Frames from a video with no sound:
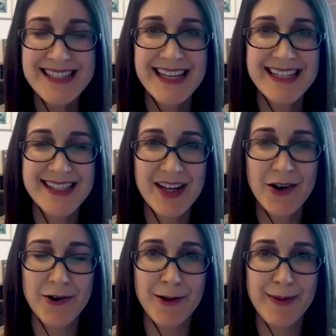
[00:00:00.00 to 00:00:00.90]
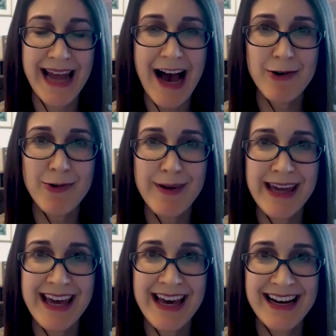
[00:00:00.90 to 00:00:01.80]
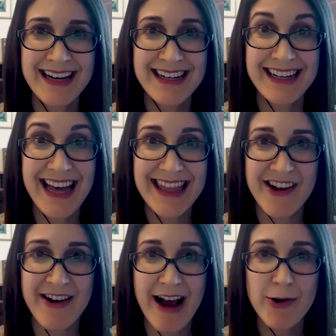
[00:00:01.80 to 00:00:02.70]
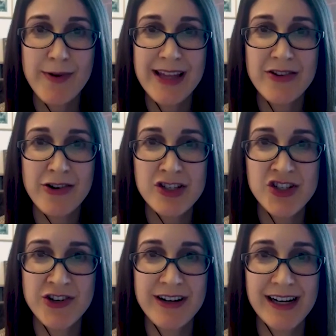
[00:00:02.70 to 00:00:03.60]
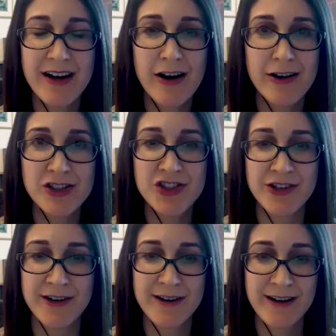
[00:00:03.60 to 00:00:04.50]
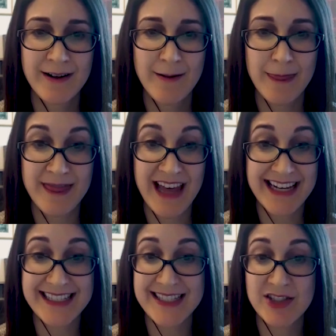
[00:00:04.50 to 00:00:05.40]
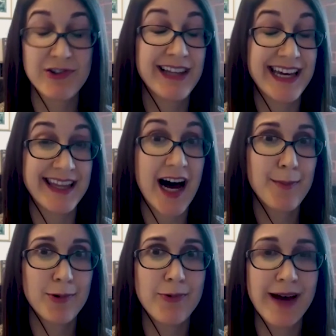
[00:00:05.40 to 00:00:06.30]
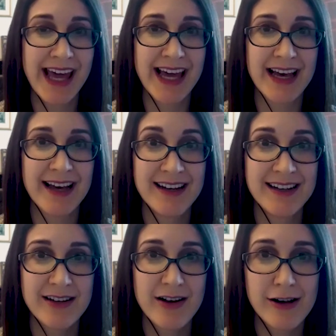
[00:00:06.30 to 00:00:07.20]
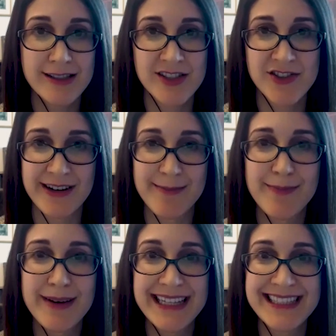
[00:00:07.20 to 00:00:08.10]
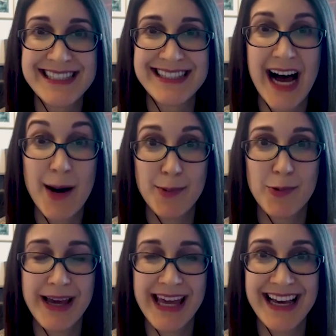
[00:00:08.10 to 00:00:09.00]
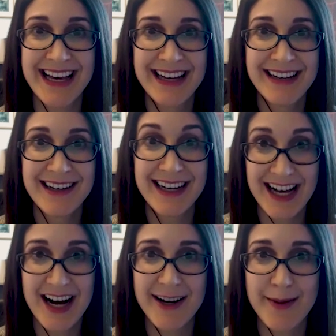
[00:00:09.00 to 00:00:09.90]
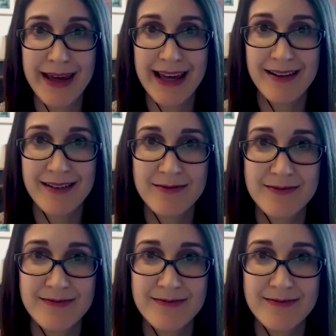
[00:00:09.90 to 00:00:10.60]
mindset is the goal, but how do we get there? How do we nurture a culture that is truly an upwing culture and build an upwing economy?